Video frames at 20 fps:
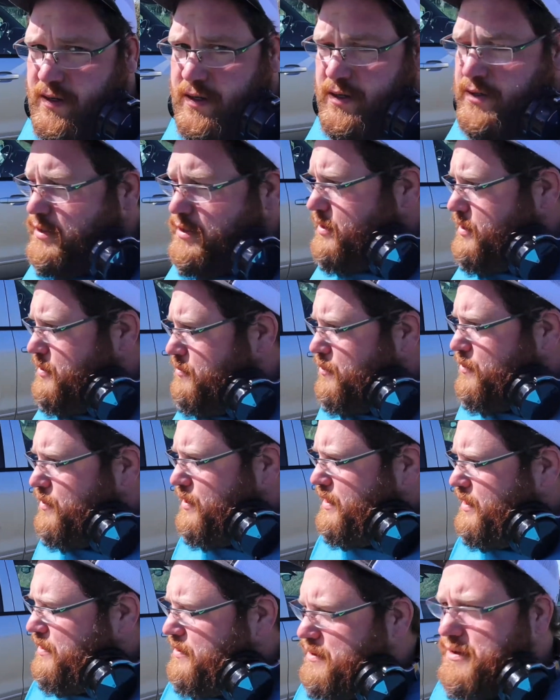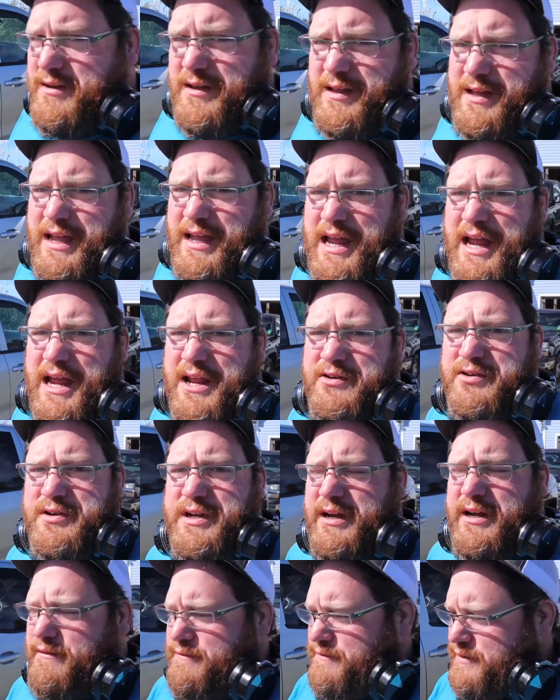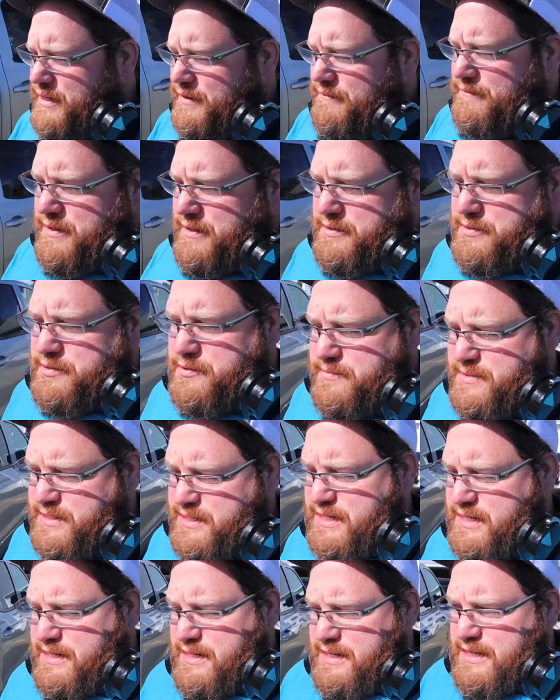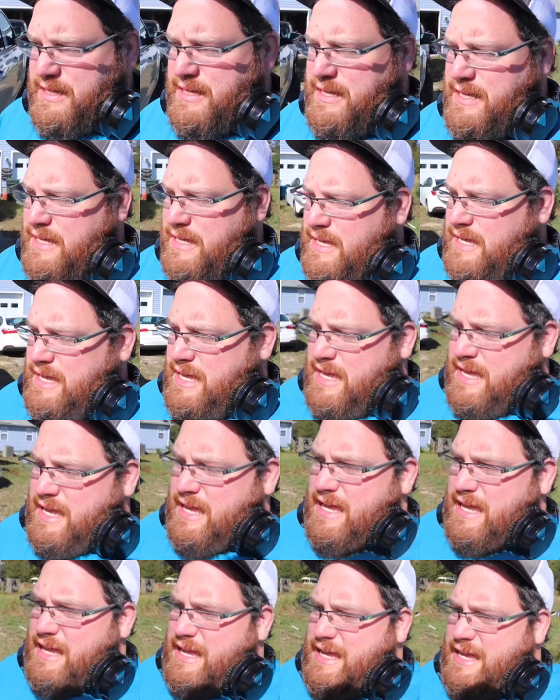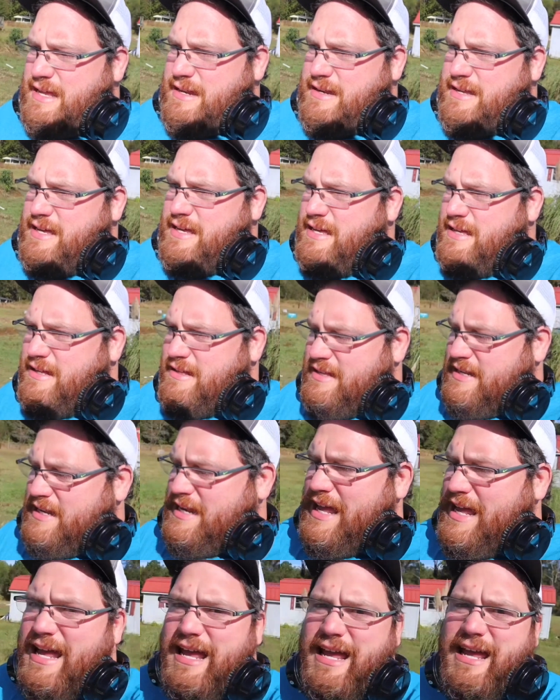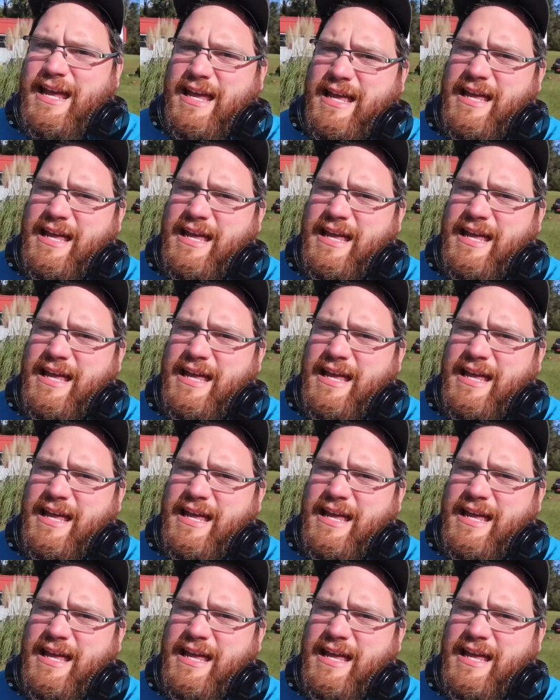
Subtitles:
Good morning, y'all. Andrew here, Funky Feathers Homestead. And today,